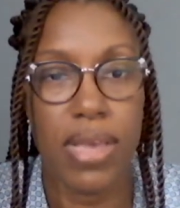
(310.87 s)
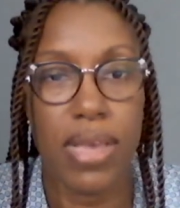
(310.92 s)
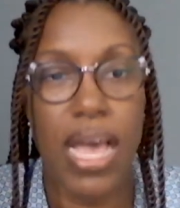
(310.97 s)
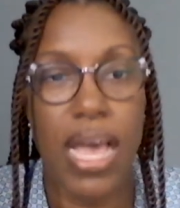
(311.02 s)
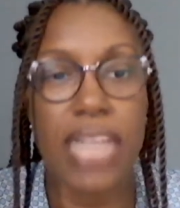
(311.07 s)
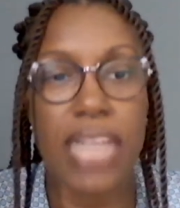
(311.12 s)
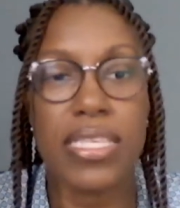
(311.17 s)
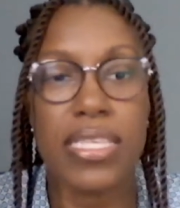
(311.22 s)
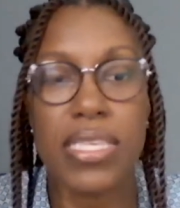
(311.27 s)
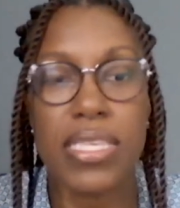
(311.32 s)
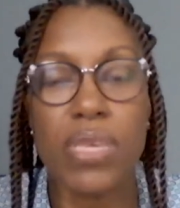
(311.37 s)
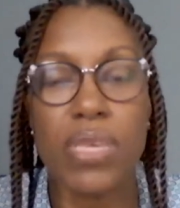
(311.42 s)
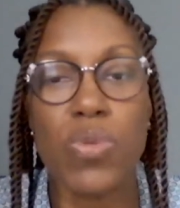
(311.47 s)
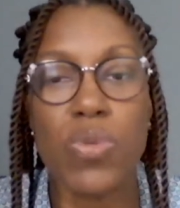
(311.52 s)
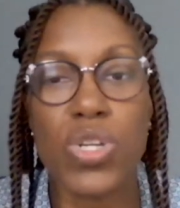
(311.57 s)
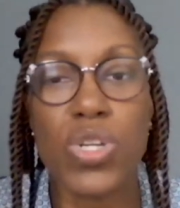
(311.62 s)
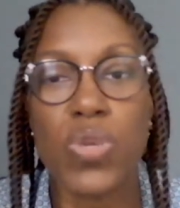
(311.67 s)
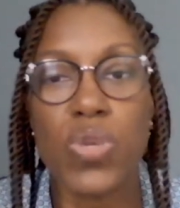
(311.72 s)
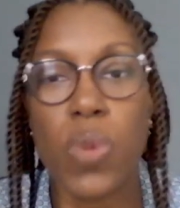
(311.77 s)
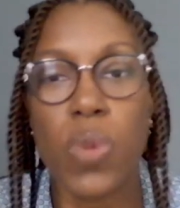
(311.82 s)
and see
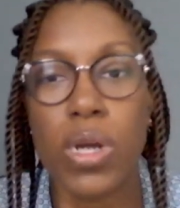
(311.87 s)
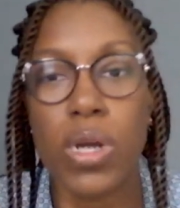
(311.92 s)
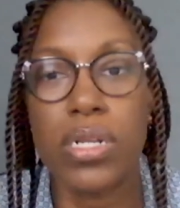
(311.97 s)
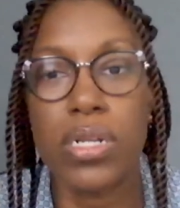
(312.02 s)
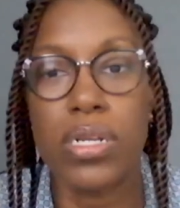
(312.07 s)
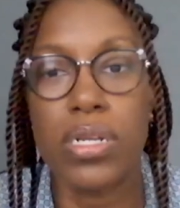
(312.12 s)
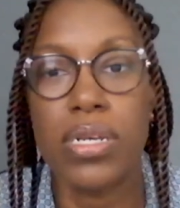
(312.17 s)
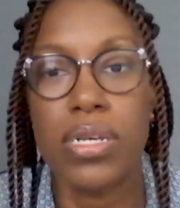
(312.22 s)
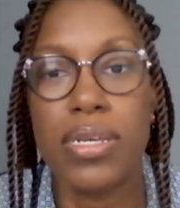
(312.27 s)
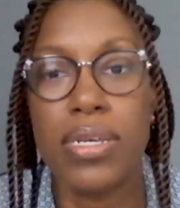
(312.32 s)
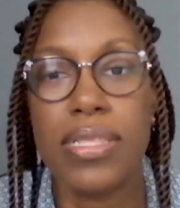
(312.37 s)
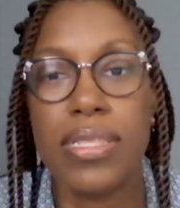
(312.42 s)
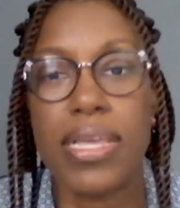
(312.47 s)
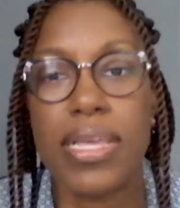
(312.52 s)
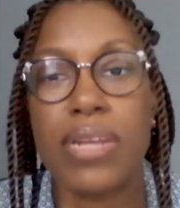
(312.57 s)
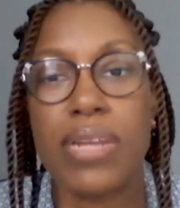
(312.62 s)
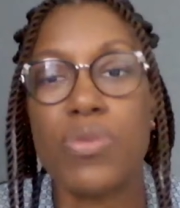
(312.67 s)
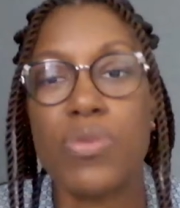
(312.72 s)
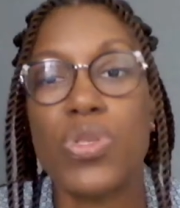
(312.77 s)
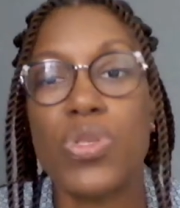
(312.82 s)
which one
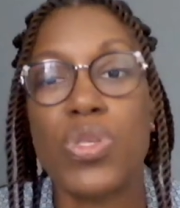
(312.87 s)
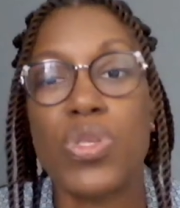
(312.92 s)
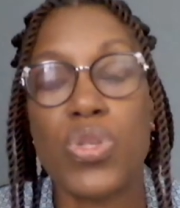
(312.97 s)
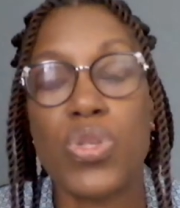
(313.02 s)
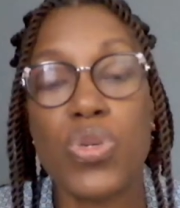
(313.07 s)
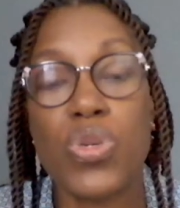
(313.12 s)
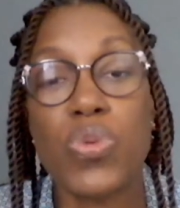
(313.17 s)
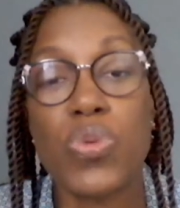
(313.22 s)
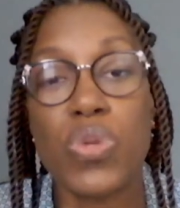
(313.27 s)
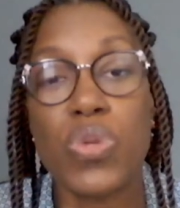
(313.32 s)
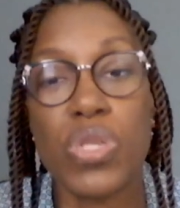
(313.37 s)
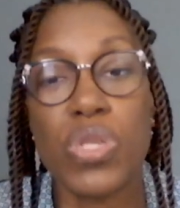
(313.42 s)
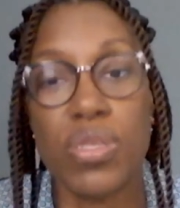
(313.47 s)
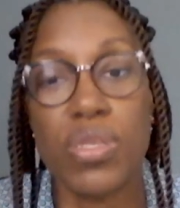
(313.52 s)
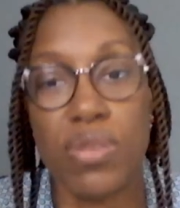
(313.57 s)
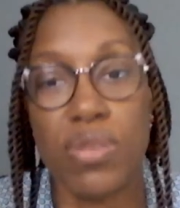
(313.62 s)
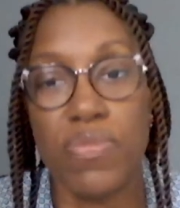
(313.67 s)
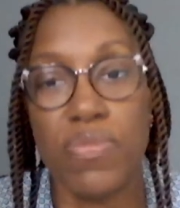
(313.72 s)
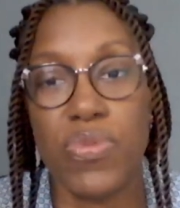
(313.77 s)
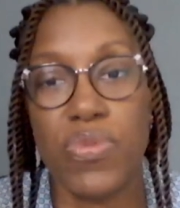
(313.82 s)
that was
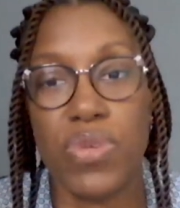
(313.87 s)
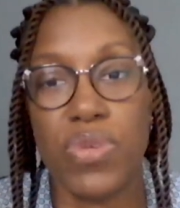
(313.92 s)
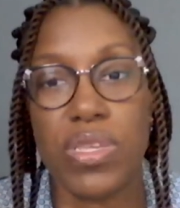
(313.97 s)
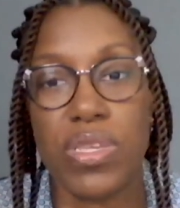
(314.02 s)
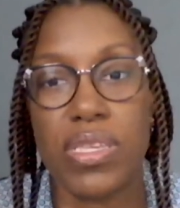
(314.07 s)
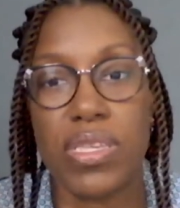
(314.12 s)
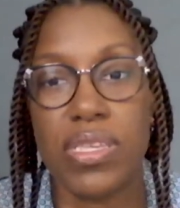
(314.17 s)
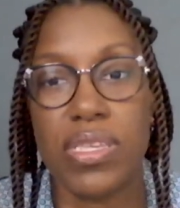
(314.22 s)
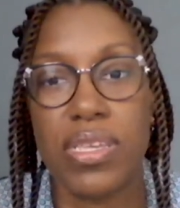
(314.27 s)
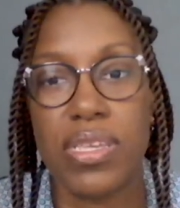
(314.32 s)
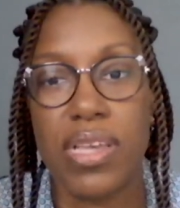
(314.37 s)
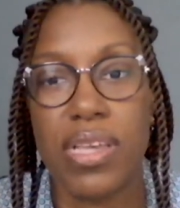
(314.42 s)
chosen the most.